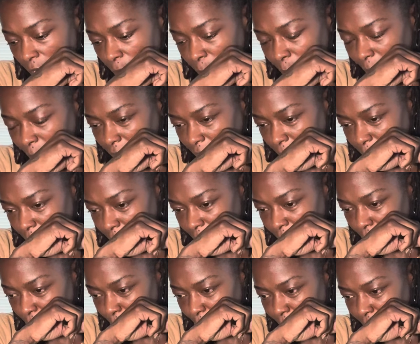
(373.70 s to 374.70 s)
But they was
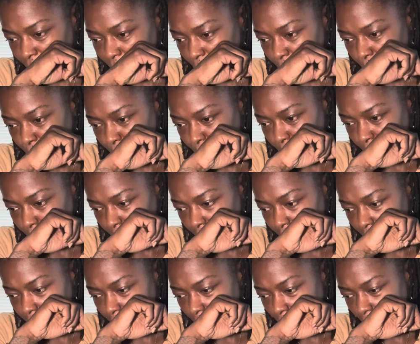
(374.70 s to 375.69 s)
viewing you,
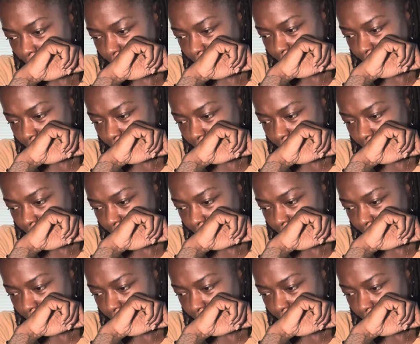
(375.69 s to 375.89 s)
you know,